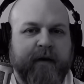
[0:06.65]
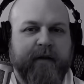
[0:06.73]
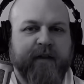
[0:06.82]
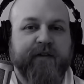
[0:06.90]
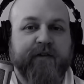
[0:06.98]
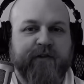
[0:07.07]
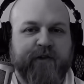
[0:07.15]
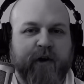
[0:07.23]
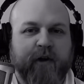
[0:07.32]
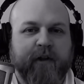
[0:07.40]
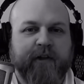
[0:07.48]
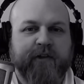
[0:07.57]
This is
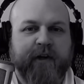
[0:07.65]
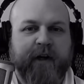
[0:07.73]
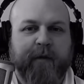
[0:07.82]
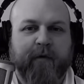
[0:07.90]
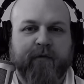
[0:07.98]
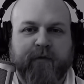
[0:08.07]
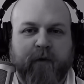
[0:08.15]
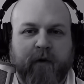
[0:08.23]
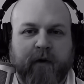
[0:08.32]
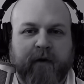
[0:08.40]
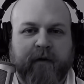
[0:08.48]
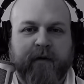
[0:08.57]
journal entry number
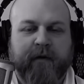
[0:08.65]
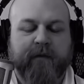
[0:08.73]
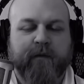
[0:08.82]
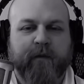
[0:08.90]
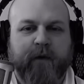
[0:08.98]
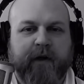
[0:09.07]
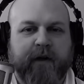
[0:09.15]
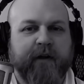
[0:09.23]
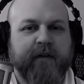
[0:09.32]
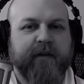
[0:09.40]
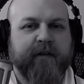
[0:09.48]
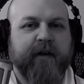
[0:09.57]
4. We are going to
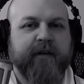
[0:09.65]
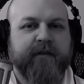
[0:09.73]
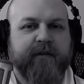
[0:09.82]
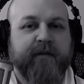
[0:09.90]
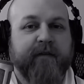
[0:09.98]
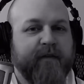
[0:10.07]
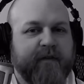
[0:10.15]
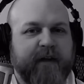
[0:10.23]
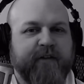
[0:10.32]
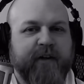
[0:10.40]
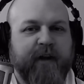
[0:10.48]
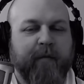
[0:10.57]
discuss
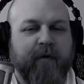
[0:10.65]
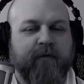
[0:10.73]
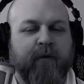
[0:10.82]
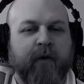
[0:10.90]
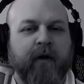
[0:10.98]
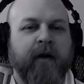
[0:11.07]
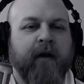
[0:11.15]
session number 4.